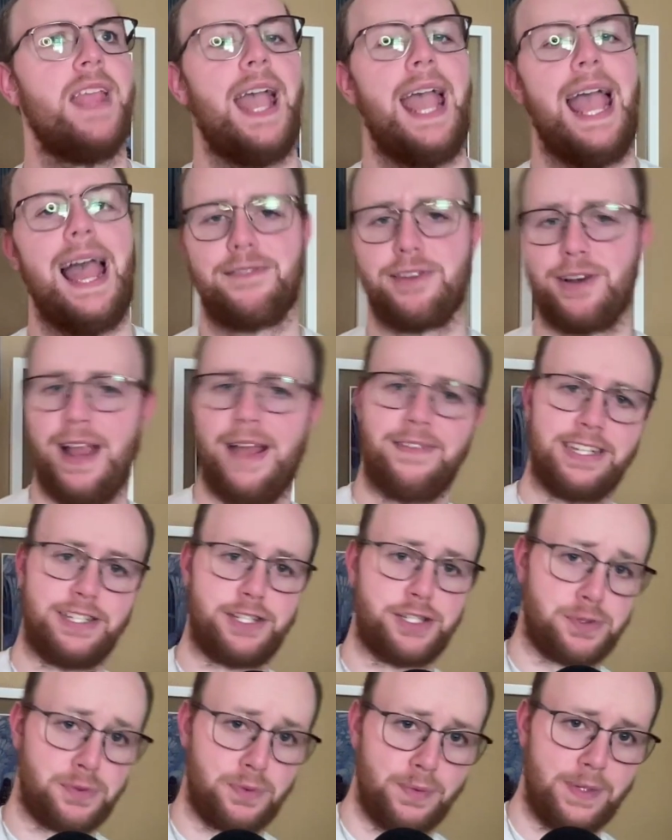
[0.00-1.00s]
after having
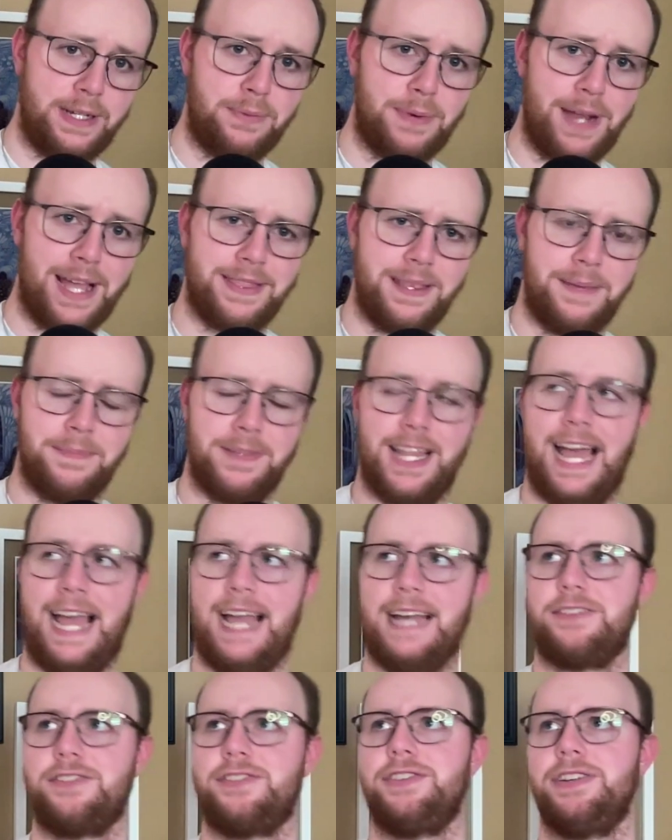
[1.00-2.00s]
just reread them
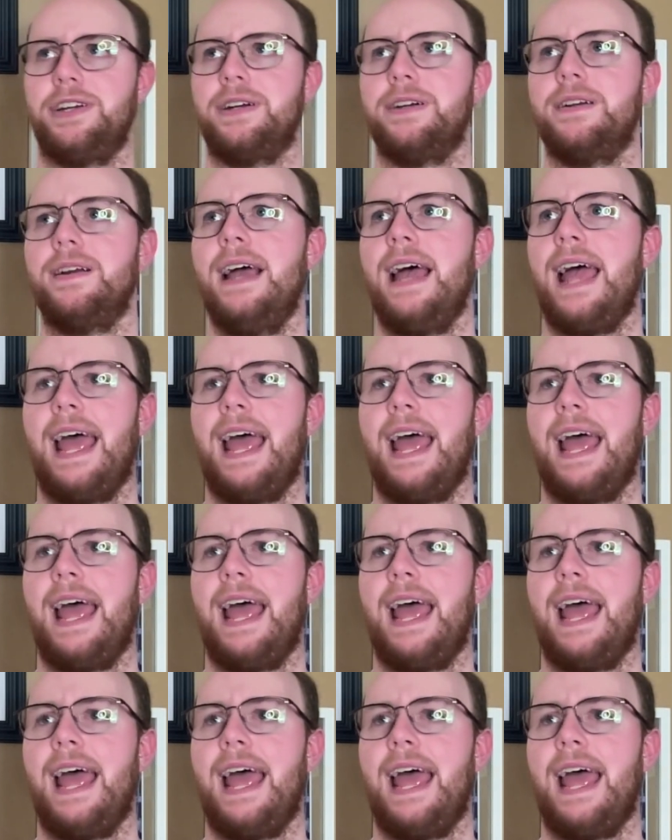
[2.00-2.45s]
last year,